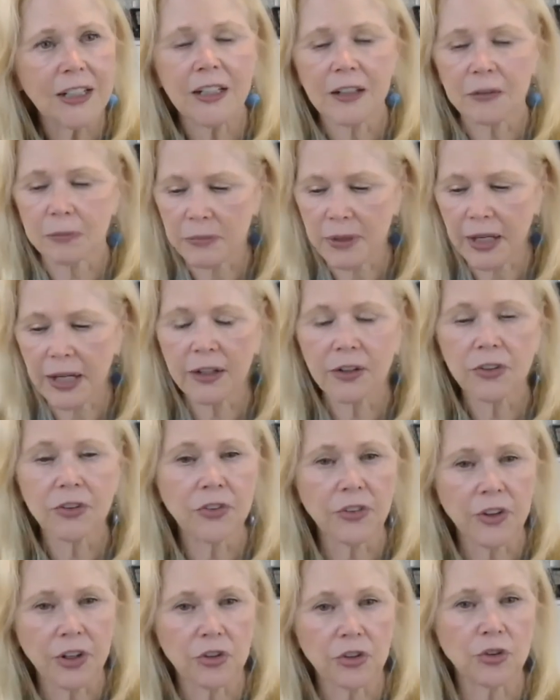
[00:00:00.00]
It
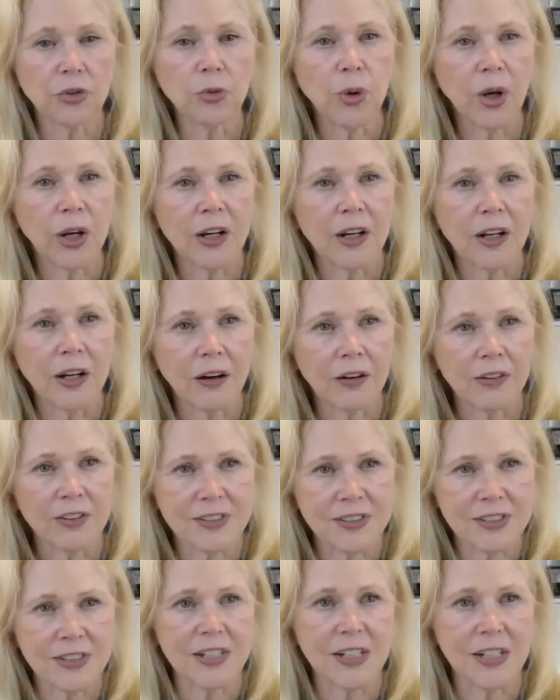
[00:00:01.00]
matters that you write a
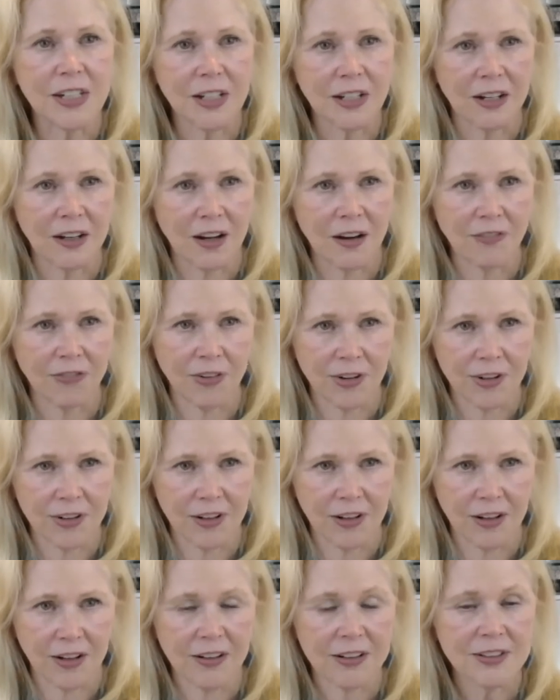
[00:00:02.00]
scene every day,